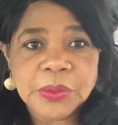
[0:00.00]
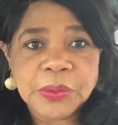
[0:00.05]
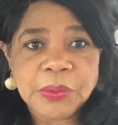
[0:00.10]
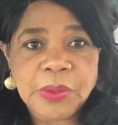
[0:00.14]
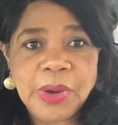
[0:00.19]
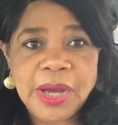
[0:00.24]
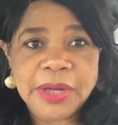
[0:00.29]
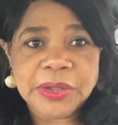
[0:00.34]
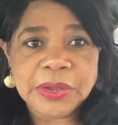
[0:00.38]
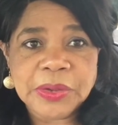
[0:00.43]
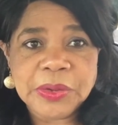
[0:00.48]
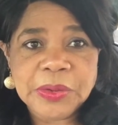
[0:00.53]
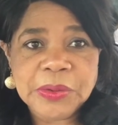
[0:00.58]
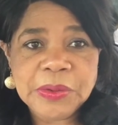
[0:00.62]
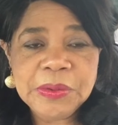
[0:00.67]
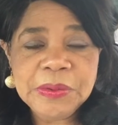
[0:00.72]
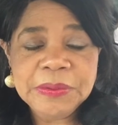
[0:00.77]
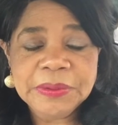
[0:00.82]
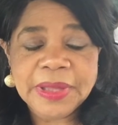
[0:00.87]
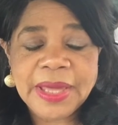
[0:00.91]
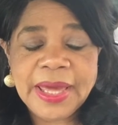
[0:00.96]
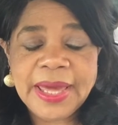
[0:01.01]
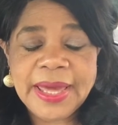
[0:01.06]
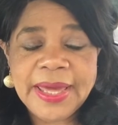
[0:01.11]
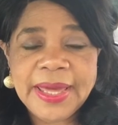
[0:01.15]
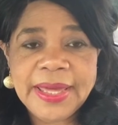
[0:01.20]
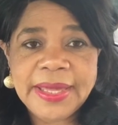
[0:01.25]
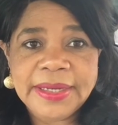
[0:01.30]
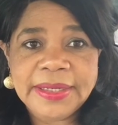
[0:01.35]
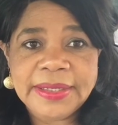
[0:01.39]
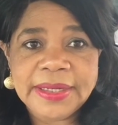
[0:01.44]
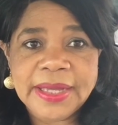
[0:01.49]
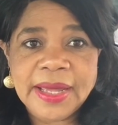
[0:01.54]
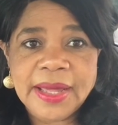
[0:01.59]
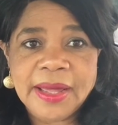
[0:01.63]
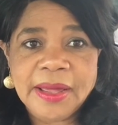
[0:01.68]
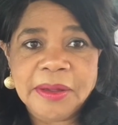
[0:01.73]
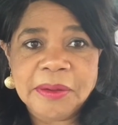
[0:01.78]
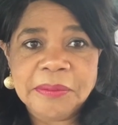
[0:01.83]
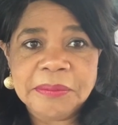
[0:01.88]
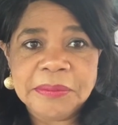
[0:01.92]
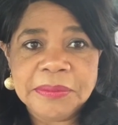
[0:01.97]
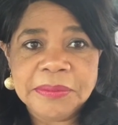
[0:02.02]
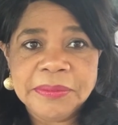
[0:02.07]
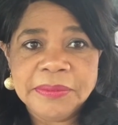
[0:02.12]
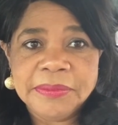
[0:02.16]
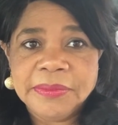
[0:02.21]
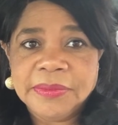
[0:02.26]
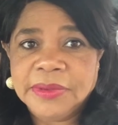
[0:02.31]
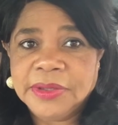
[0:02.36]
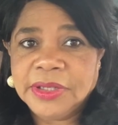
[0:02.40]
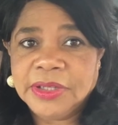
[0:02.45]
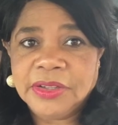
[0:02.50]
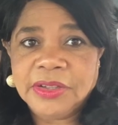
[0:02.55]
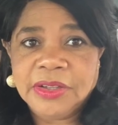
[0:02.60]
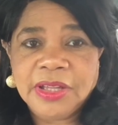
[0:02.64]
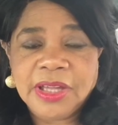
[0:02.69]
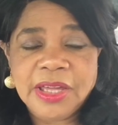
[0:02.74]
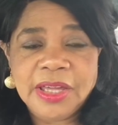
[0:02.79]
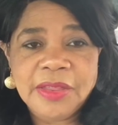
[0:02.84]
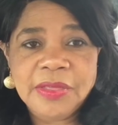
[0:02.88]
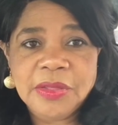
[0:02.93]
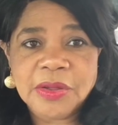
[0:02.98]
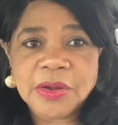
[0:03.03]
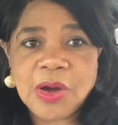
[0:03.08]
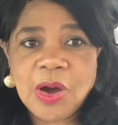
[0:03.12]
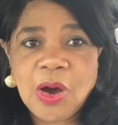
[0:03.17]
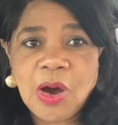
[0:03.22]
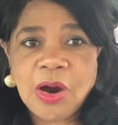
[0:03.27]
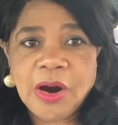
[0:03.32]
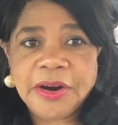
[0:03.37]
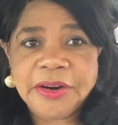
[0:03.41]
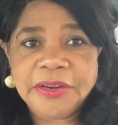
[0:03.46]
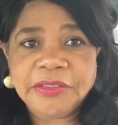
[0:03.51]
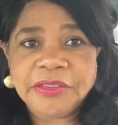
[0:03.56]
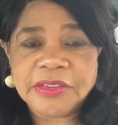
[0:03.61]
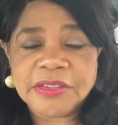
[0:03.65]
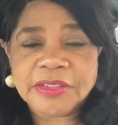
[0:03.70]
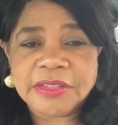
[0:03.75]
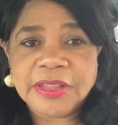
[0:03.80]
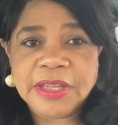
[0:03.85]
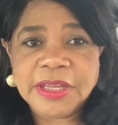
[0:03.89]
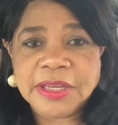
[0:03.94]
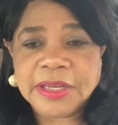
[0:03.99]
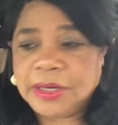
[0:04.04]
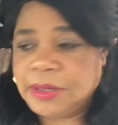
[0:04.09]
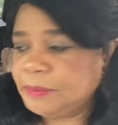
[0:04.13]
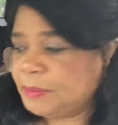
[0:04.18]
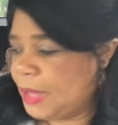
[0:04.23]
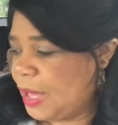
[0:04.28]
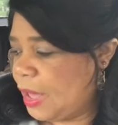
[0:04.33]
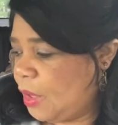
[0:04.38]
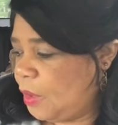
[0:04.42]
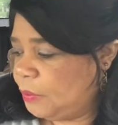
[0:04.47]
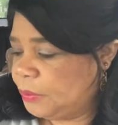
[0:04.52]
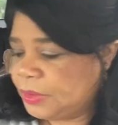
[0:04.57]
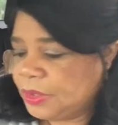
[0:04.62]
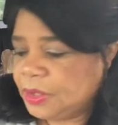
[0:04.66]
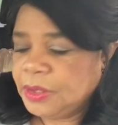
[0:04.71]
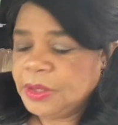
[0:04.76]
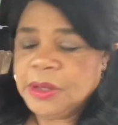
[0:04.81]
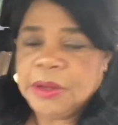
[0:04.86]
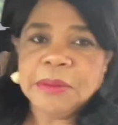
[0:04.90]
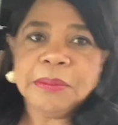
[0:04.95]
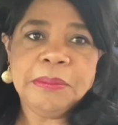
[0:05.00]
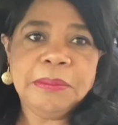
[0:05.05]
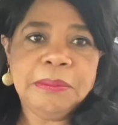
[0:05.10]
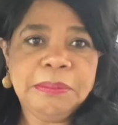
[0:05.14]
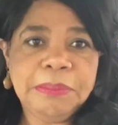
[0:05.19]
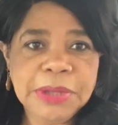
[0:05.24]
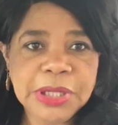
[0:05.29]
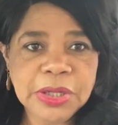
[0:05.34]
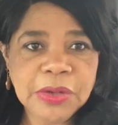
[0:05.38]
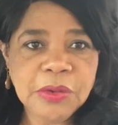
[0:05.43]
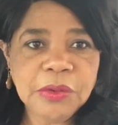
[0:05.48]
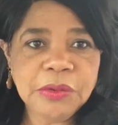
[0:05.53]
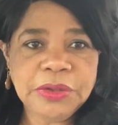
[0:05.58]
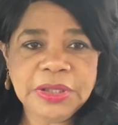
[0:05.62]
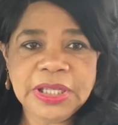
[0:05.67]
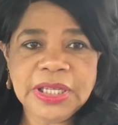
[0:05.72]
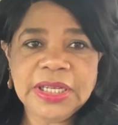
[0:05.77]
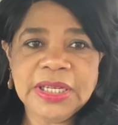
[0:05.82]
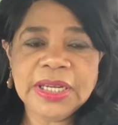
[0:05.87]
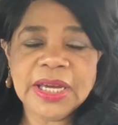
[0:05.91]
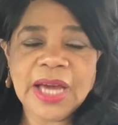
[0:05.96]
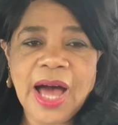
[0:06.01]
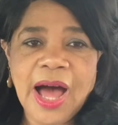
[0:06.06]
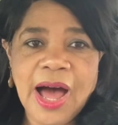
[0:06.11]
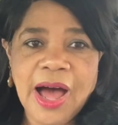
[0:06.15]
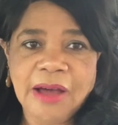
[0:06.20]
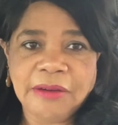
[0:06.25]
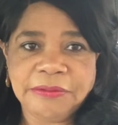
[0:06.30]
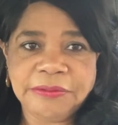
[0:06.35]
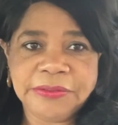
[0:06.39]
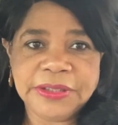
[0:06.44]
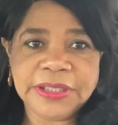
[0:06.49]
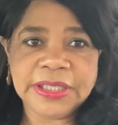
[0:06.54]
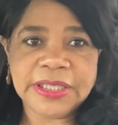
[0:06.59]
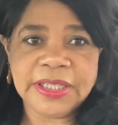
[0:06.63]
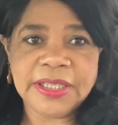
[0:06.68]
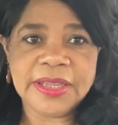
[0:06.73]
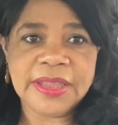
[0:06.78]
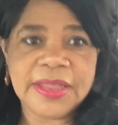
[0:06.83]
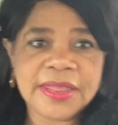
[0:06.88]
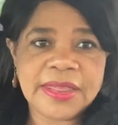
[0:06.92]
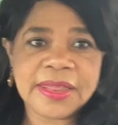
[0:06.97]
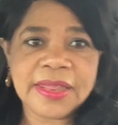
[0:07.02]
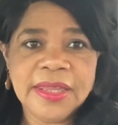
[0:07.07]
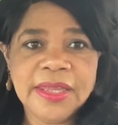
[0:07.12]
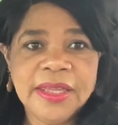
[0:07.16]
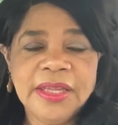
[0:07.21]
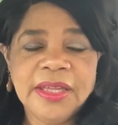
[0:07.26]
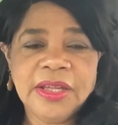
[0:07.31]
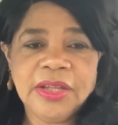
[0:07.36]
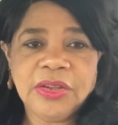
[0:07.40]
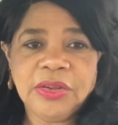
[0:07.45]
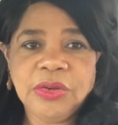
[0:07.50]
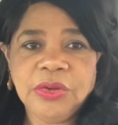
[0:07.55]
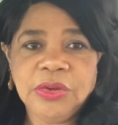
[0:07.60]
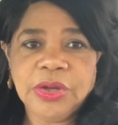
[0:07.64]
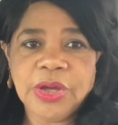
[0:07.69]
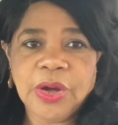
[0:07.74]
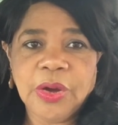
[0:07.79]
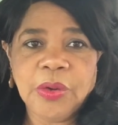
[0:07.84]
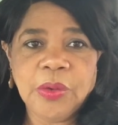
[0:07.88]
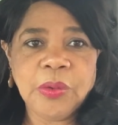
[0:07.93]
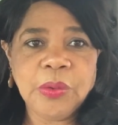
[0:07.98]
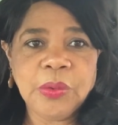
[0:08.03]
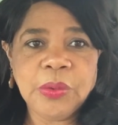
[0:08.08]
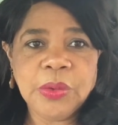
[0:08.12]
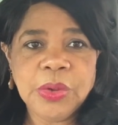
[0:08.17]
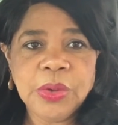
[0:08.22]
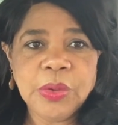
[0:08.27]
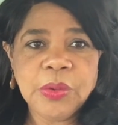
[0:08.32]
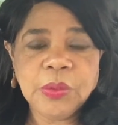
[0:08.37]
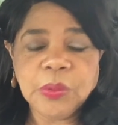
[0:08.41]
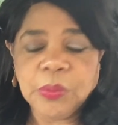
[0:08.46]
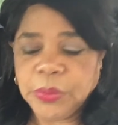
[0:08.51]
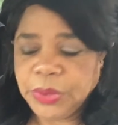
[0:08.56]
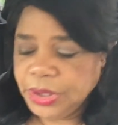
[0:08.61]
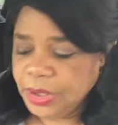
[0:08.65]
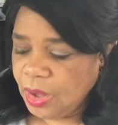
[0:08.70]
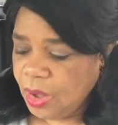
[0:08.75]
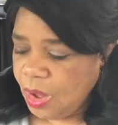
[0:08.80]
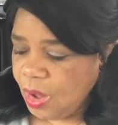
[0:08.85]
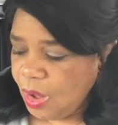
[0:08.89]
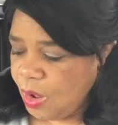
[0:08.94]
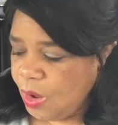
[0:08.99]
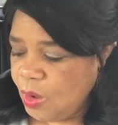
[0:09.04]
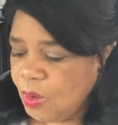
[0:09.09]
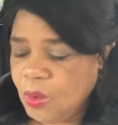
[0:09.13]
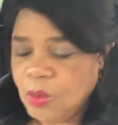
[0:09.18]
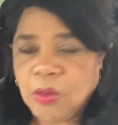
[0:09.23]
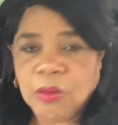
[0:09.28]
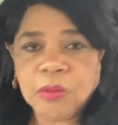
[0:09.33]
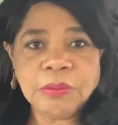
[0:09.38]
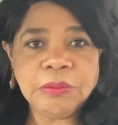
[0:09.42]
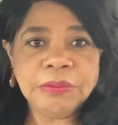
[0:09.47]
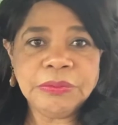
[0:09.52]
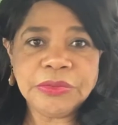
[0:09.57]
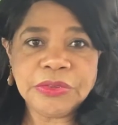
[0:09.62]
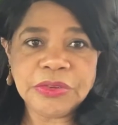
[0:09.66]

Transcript: chronicle and in the car and just thinking about building confidence. You know, we talk